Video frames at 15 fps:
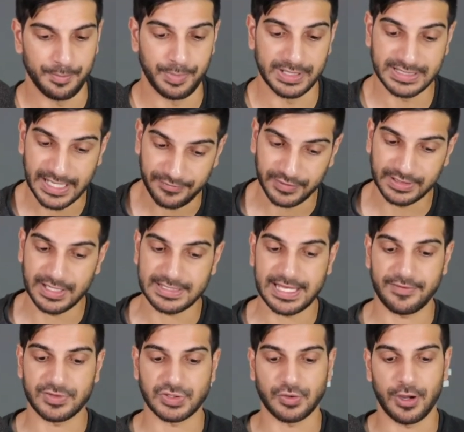But he definitely does
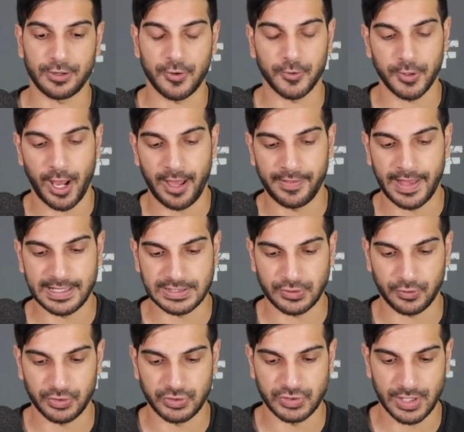have a stronghold on that
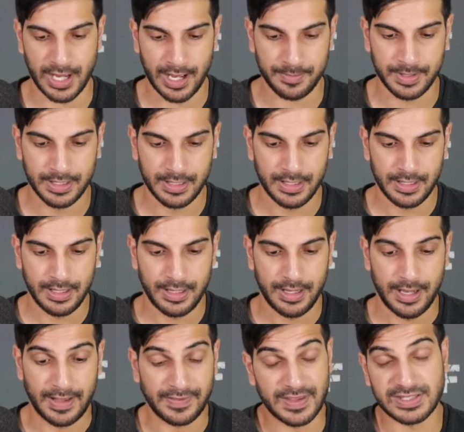starting job,
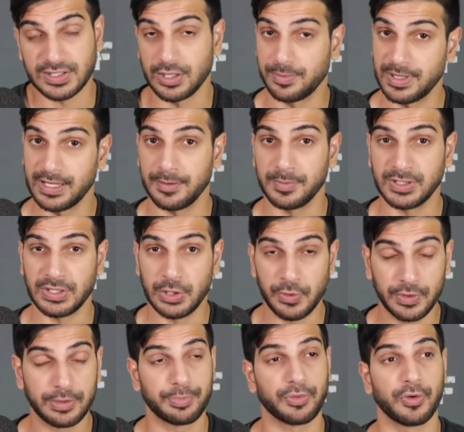and this could be a
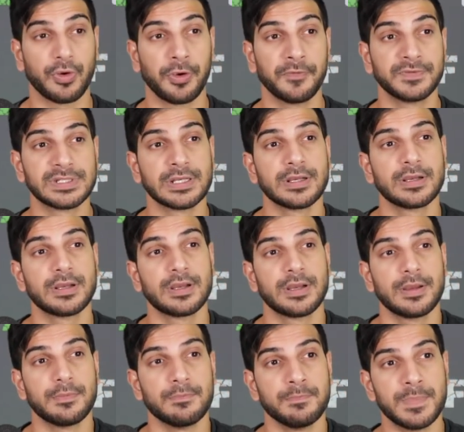new and improved
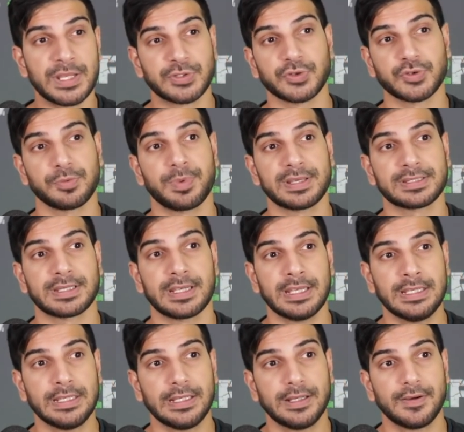Mitchell
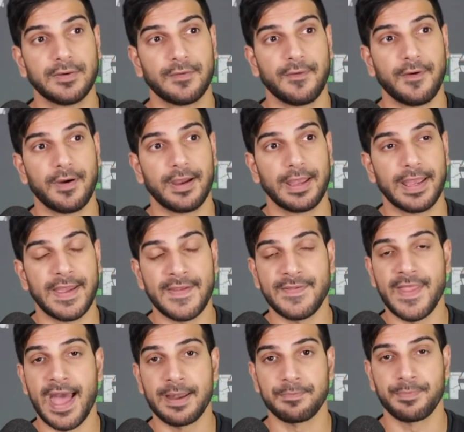Trubisky
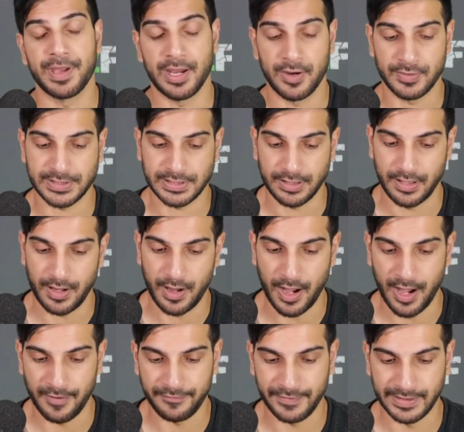in that Bears
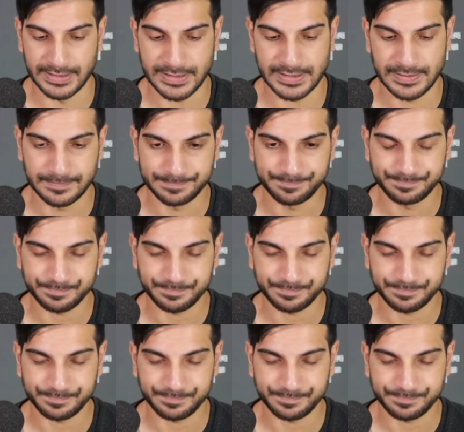offense.